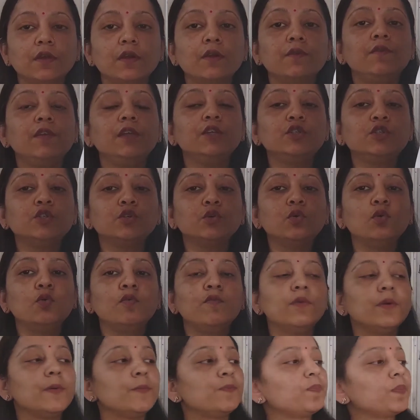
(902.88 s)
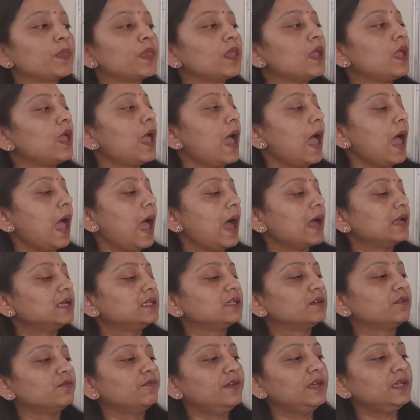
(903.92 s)
V2 and
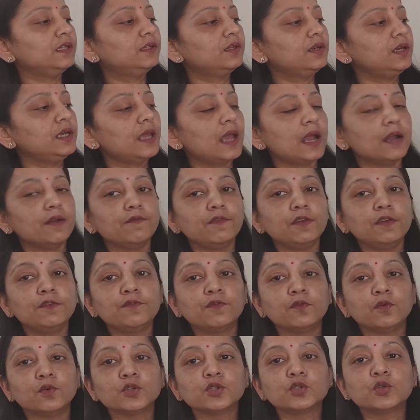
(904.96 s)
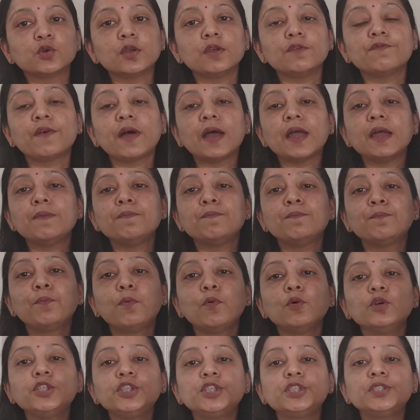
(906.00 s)
V3 and V4. So if I
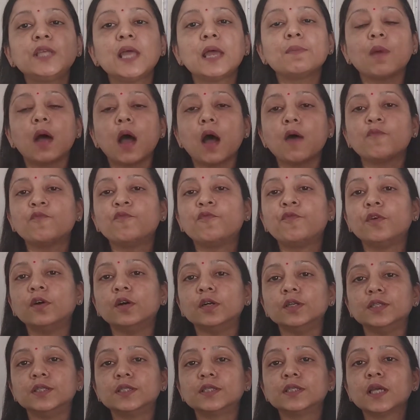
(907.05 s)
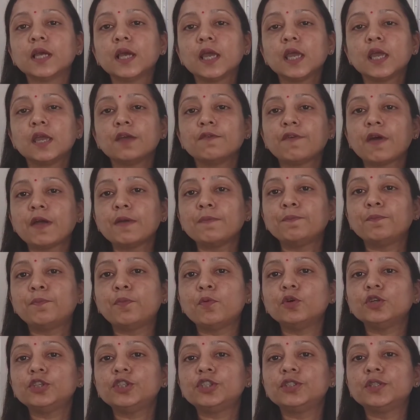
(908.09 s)
push them upwards, if I
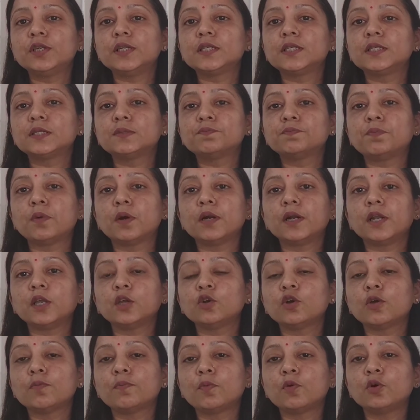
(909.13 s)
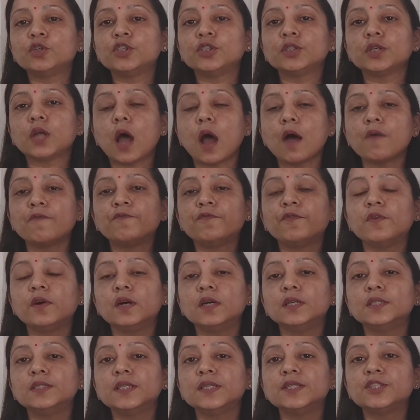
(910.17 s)
push this particular portion
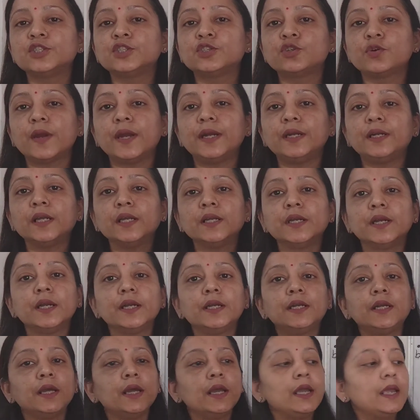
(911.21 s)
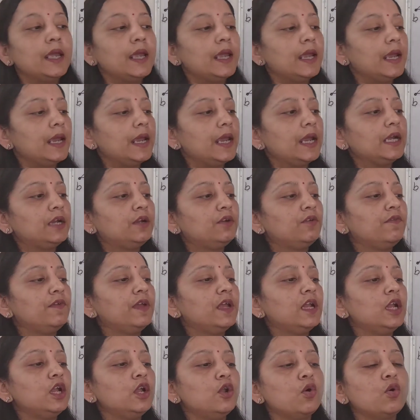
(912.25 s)
upwards and straighten it, it
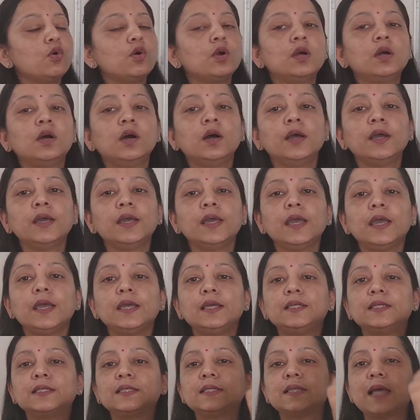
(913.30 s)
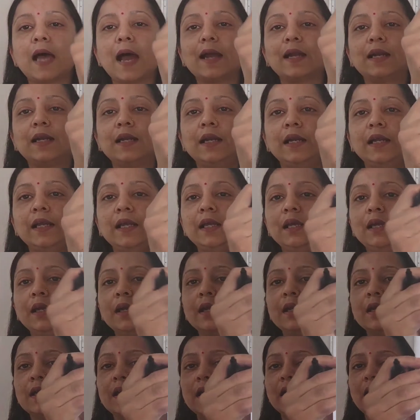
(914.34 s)
will look exactly
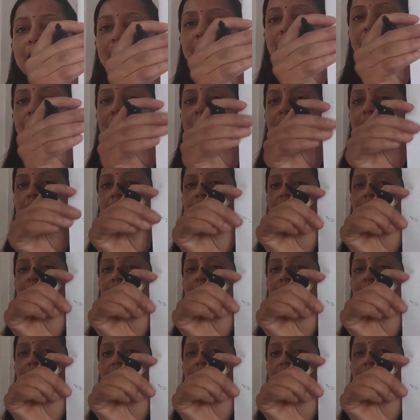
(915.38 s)
like